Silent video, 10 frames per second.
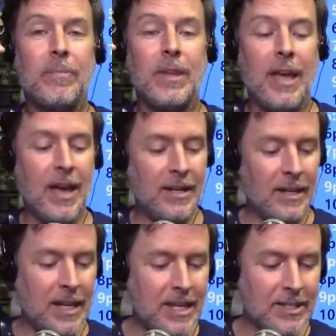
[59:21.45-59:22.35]
And
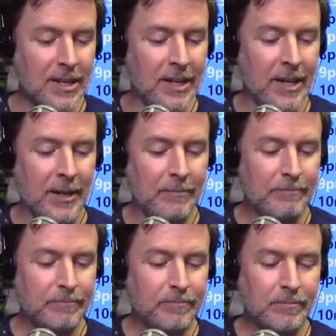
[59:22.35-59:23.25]
he's, I
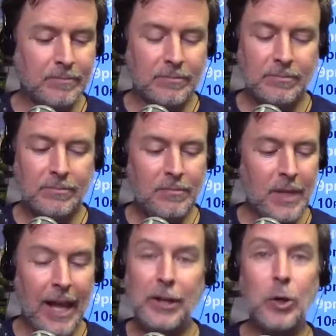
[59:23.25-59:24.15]

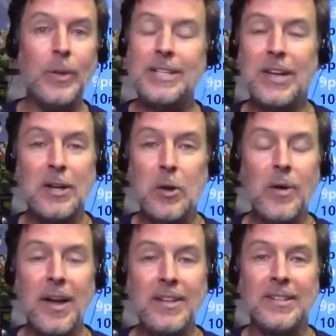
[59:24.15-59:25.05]
don't know what he's got going
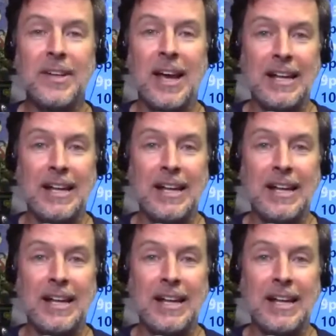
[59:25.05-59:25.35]
on tonight.